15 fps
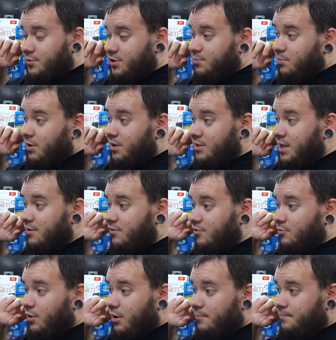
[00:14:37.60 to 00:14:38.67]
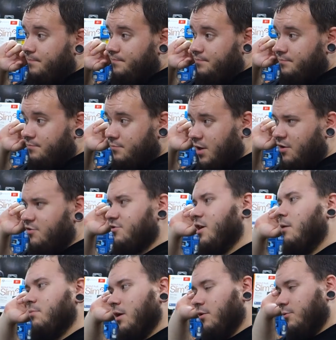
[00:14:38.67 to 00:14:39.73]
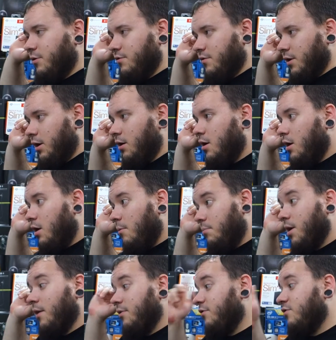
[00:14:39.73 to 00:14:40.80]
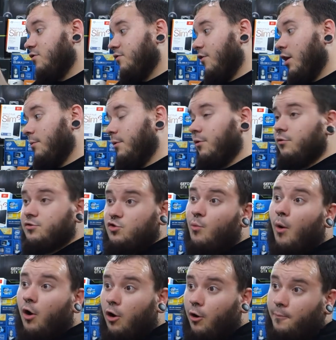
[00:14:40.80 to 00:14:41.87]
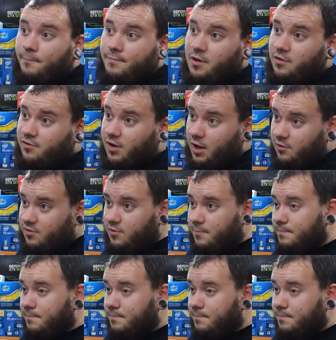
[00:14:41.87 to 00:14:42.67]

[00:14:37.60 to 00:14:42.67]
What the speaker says: which is pretty intense as well. And there's a couple other ones in there. But yeah, this is available tomorrow in the States.